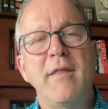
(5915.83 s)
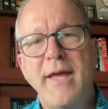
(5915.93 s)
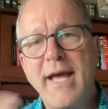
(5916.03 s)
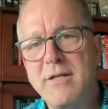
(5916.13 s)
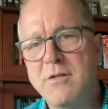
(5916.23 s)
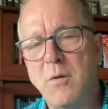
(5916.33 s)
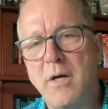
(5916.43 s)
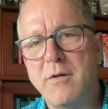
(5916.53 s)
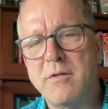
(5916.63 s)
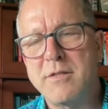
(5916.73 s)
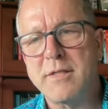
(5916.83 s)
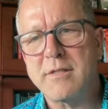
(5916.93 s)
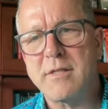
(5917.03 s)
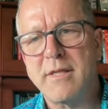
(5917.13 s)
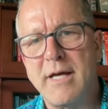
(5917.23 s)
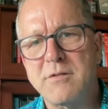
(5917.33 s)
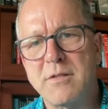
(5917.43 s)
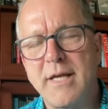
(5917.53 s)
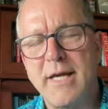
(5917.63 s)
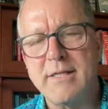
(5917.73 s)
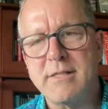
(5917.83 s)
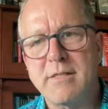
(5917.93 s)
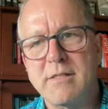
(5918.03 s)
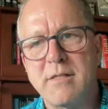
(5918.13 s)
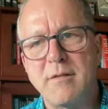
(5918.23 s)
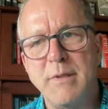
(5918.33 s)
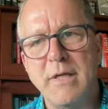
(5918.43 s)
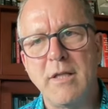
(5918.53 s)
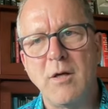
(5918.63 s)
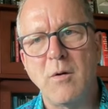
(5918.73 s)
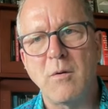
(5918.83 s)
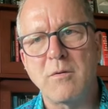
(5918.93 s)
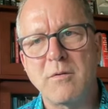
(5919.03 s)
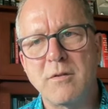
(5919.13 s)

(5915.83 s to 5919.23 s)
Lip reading: they had 260,000 cases in the Bigelow